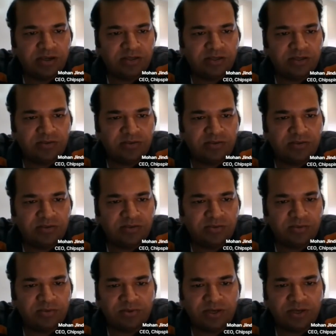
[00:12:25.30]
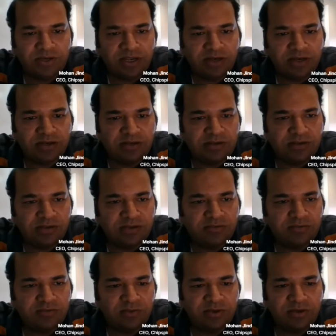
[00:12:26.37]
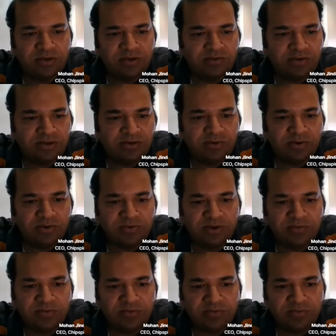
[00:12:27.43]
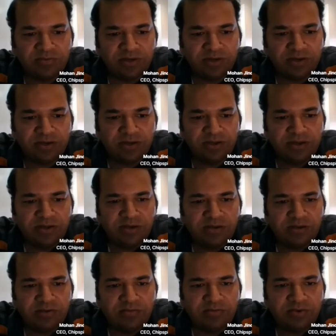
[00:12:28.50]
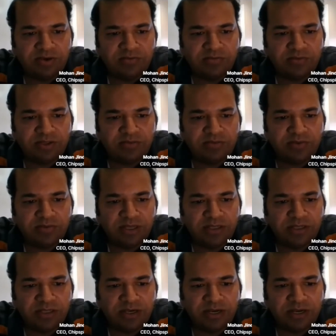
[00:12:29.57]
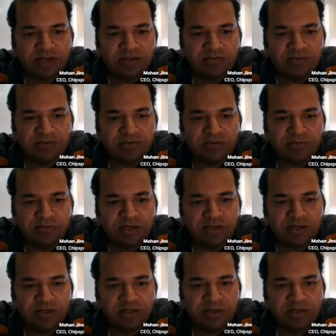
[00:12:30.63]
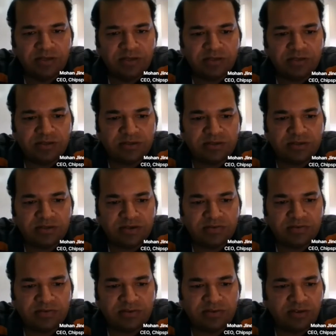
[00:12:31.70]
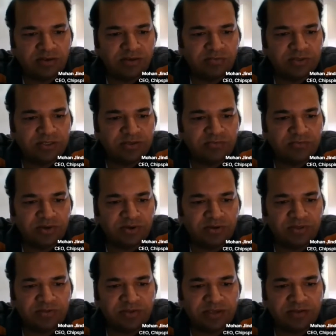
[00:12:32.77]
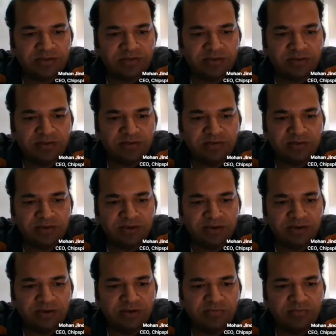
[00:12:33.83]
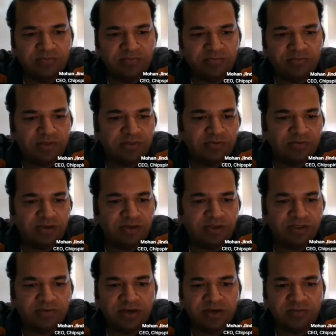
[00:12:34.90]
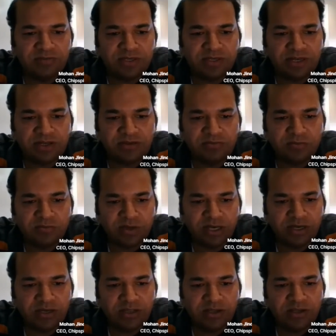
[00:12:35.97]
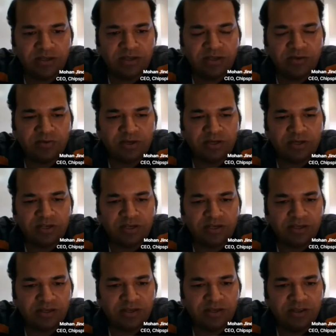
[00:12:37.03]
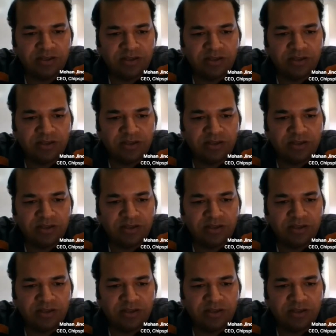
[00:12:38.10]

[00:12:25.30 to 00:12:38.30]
This is about the contact things. Recent awards that we have won, one of them being the IDEX Disc 1. That is Innovations for Defense Excellence, Defense India Startup Challenge 1 in 2019.